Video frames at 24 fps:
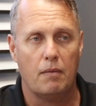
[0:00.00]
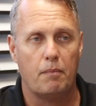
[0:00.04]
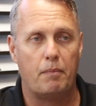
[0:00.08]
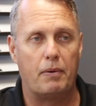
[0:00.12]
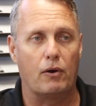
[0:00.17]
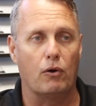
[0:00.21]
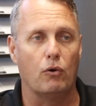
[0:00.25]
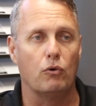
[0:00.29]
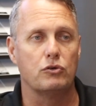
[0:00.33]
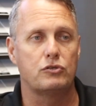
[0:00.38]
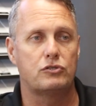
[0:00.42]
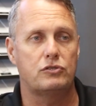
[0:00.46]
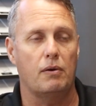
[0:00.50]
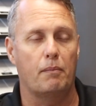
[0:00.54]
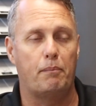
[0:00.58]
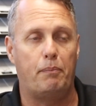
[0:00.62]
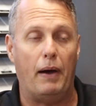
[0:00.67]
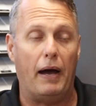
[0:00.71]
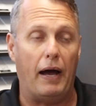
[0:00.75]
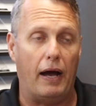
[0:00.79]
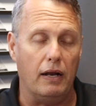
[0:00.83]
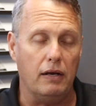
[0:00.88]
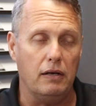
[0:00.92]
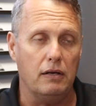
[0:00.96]
but also
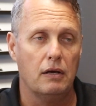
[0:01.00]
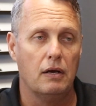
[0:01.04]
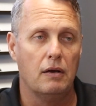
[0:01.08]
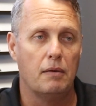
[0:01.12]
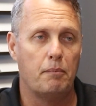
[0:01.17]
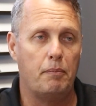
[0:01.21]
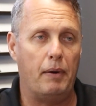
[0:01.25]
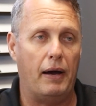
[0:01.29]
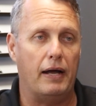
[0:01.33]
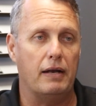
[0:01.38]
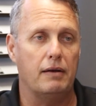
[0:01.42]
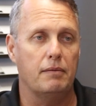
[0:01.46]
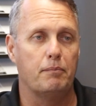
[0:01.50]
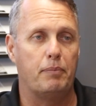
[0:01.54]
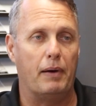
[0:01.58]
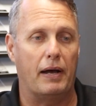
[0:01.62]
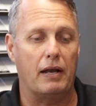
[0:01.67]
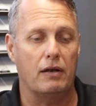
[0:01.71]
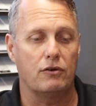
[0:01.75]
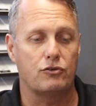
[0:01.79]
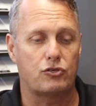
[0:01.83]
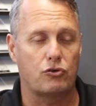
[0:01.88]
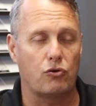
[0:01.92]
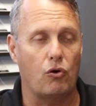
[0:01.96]
but but
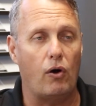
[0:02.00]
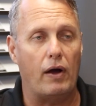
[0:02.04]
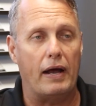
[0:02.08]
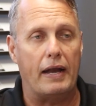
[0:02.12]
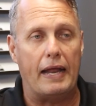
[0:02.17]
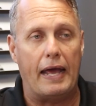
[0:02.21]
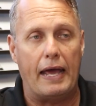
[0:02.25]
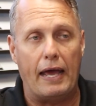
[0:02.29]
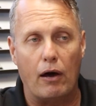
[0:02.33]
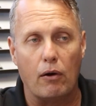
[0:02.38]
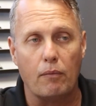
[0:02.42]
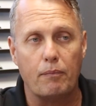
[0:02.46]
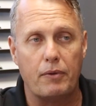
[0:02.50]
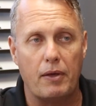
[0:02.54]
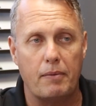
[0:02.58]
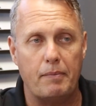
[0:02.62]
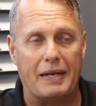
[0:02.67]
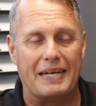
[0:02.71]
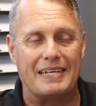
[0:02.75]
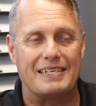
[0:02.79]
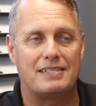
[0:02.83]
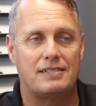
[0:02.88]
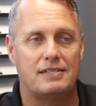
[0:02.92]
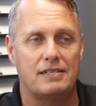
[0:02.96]
but try and help them
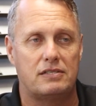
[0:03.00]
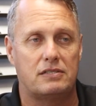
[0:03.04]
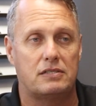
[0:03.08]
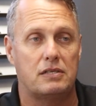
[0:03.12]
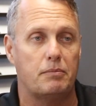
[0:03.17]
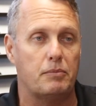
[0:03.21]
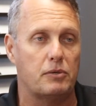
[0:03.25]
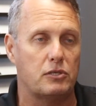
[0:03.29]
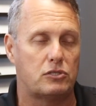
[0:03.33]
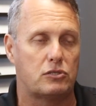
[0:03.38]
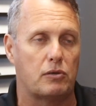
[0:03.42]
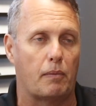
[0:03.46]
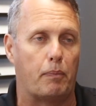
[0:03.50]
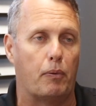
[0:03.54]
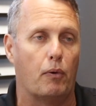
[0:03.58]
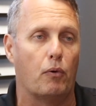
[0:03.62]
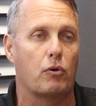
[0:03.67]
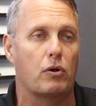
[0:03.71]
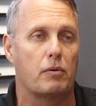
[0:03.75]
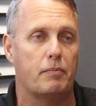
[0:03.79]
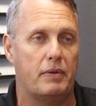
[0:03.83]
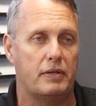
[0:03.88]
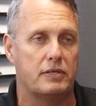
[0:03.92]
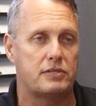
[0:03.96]
and assist them and
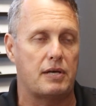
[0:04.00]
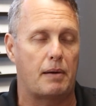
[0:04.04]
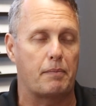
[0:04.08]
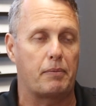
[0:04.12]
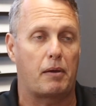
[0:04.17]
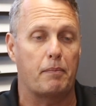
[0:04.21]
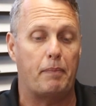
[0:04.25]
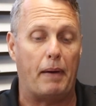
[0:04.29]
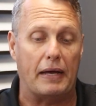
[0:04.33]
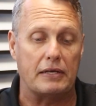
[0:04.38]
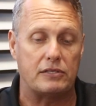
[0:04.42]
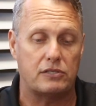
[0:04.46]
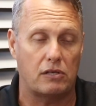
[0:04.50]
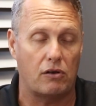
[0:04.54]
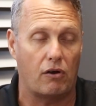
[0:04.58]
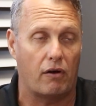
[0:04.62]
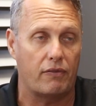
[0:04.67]
support them in some capacity.